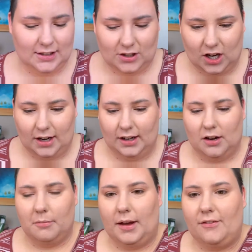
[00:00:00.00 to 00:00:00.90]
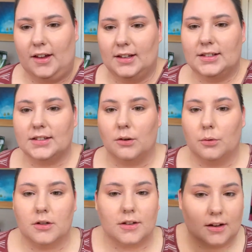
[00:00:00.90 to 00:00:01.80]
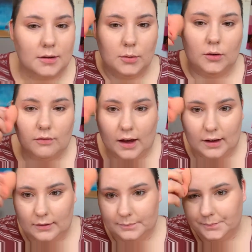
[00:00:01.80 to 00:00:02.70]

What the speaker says: shining on my face, so we're just gonna move that.